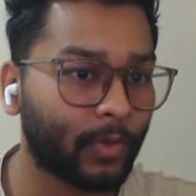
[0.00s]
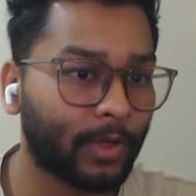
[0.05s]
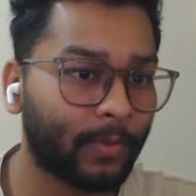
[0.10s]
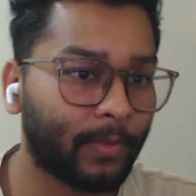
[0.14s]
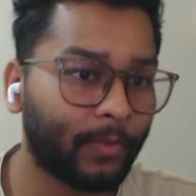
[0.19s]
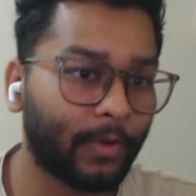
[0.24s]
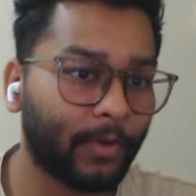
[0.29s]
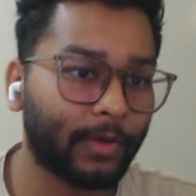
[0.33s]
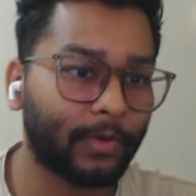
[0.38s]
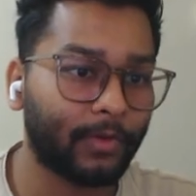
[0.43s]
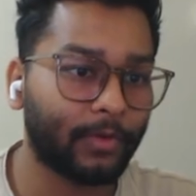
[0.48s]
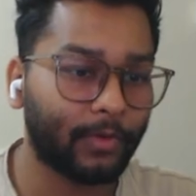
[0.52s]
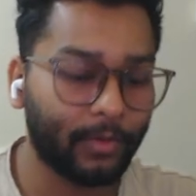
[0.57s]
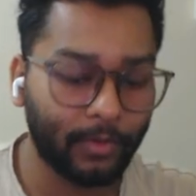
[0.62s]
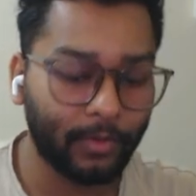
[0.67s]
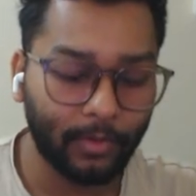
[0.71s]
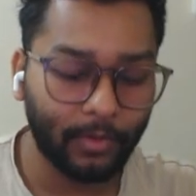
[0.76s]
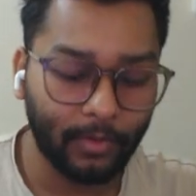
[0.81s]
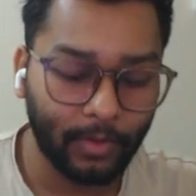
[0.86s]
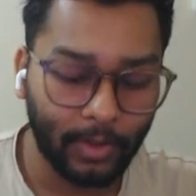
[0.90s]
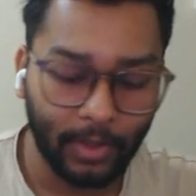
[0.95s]
So what I'm going to
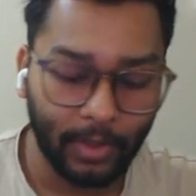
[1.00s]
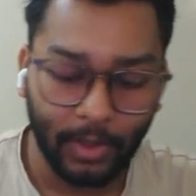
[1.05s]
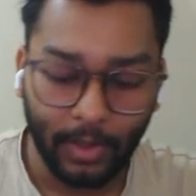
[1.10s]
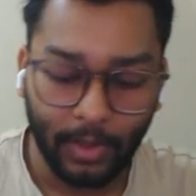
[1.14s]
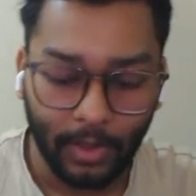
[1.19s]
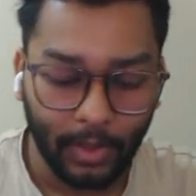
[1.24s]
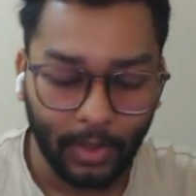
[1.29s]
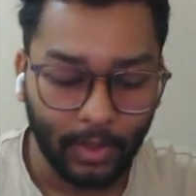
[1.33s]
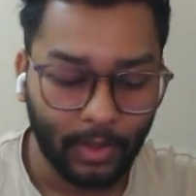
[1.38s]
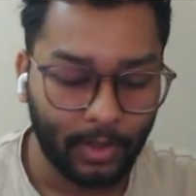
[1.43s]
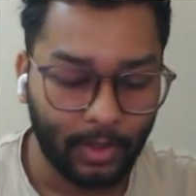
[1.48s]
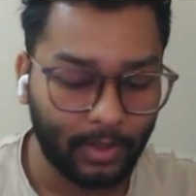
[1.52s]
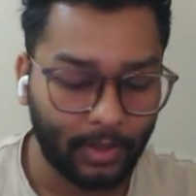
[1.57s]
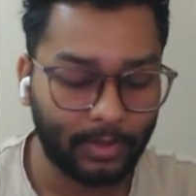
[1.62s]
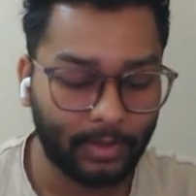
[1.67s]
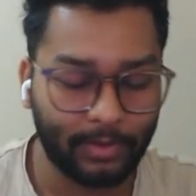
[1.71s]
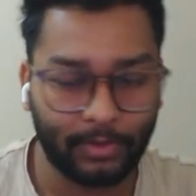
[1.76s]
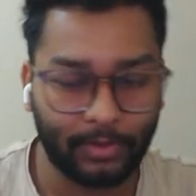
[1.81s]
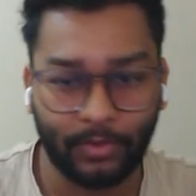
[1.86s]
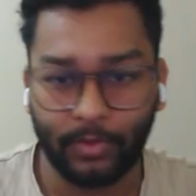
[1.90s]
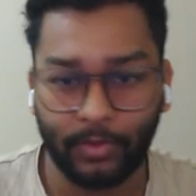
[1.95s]
do
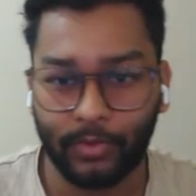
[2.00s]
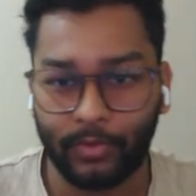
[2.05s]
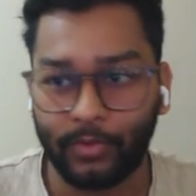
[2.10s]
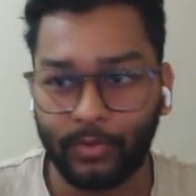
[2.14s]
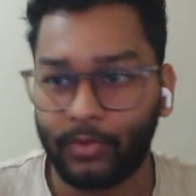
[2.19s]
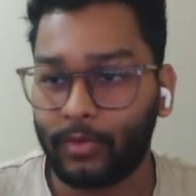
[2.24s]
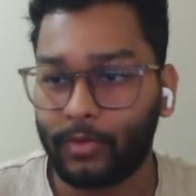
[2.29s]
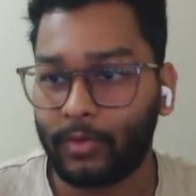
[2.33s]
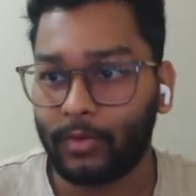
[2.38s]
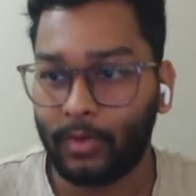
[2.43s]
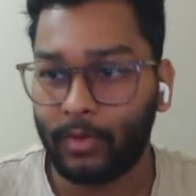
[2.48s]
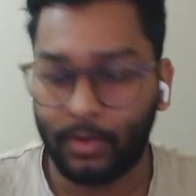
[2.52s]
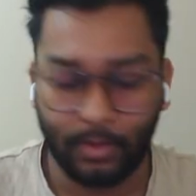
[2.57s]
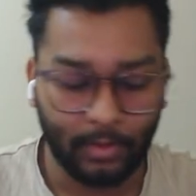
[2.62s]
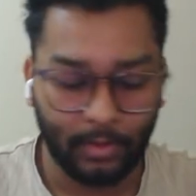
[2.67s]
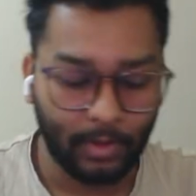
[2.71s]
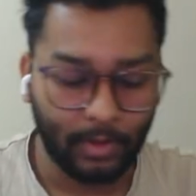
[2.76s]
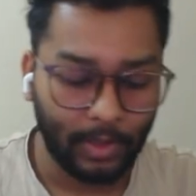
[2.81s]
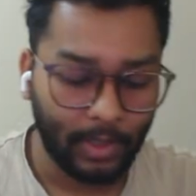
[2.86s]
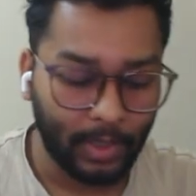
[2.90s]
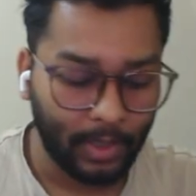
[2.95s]
is go to
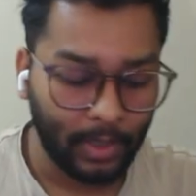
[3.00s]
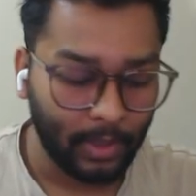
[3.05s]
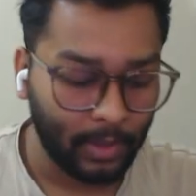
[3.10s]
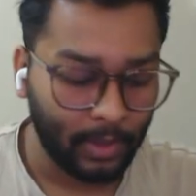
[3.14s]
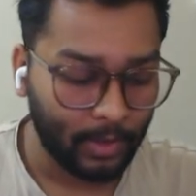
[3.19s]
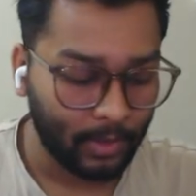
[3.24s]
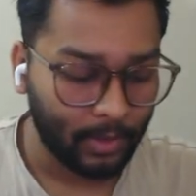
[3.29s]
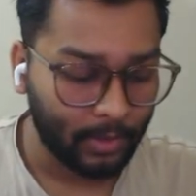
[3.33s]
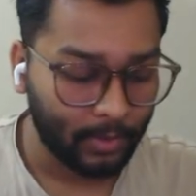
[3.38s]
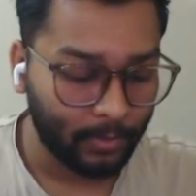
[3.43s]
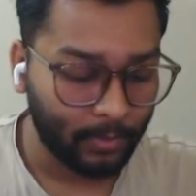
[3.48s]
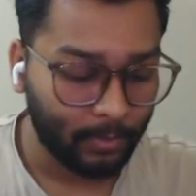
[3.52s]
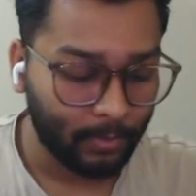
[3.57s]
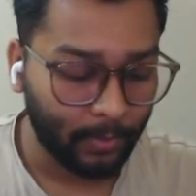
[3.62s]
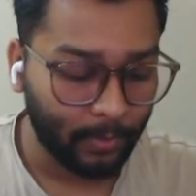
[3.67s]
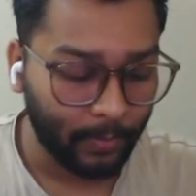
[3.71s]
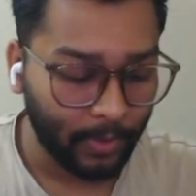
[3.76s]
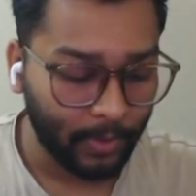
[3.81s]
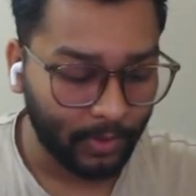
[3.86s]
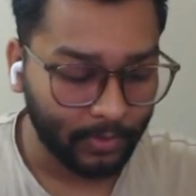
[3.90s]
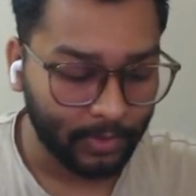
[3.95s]

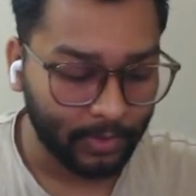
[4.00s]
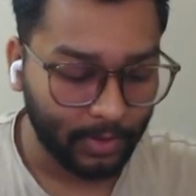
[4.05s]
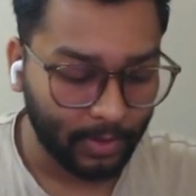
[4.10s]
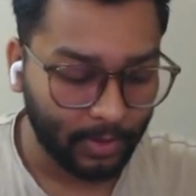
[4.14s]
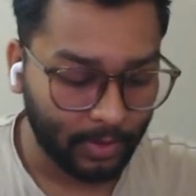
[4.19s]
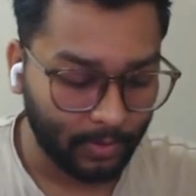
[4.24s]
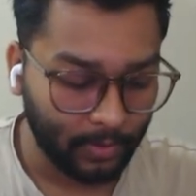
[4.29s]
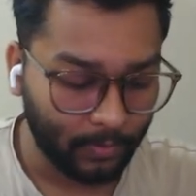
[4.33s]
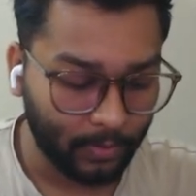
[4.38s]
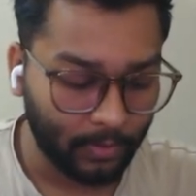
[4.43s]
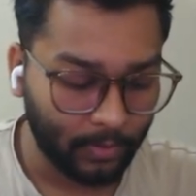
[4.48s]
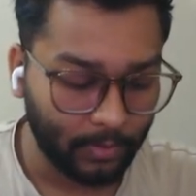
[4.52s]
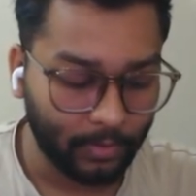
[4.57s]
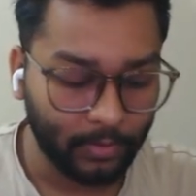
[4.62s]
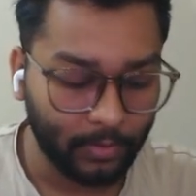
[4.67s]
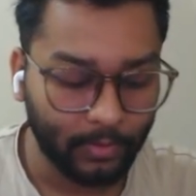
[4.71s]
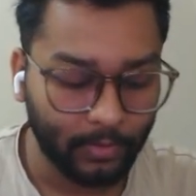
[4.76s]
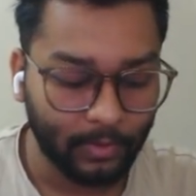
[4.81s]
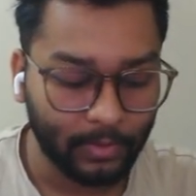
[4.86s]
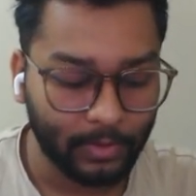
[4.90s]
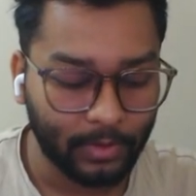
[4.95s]
my browser and I'm
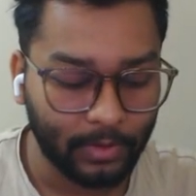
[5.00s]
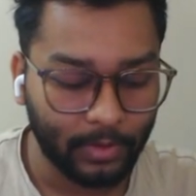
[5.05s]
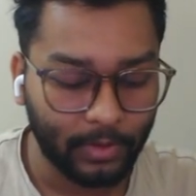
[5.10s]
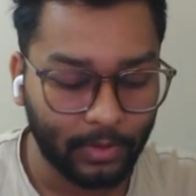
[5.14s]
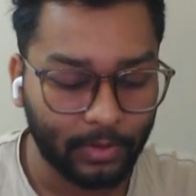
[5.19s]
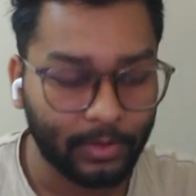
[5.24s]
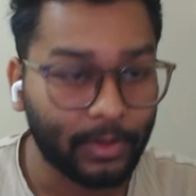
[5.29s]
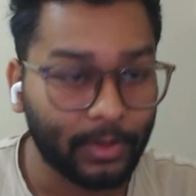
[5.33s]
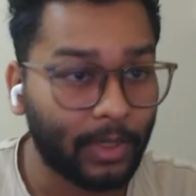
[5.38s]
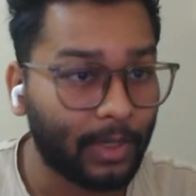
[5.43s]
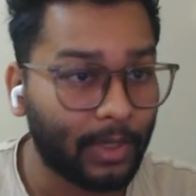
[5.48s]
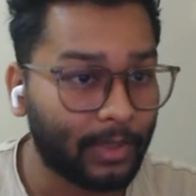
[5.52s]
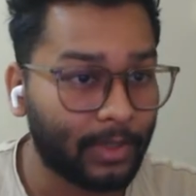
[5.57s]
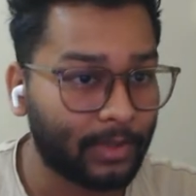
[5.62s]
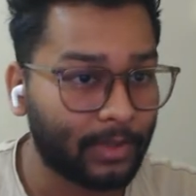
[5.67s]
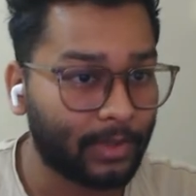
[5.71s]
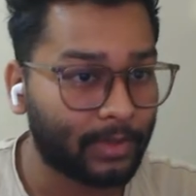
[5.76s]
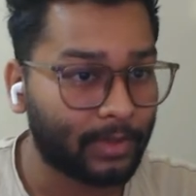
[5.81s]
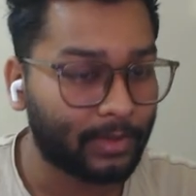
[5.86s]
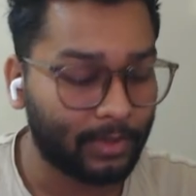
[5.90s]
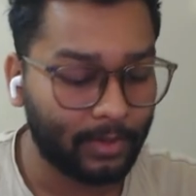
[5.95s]
going to search
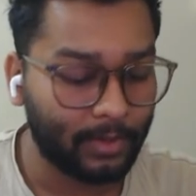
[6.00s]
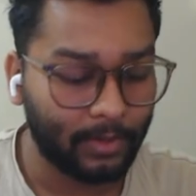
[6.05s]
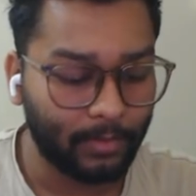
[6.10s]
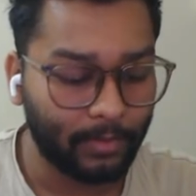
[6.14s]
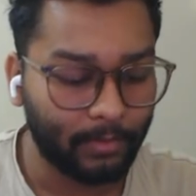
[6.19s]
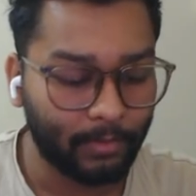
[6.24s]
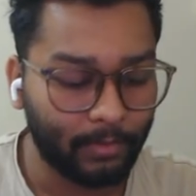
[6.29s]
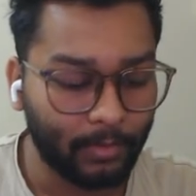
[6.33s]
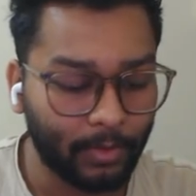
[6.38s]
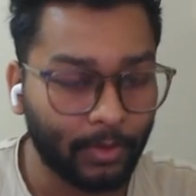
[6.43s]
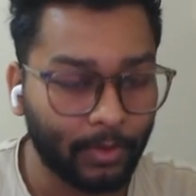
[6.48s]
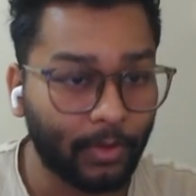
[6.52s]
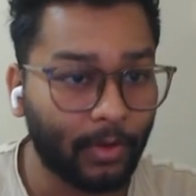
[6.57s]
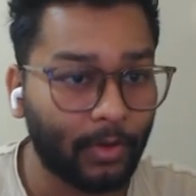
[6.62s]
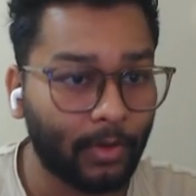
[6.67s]
IsaacSim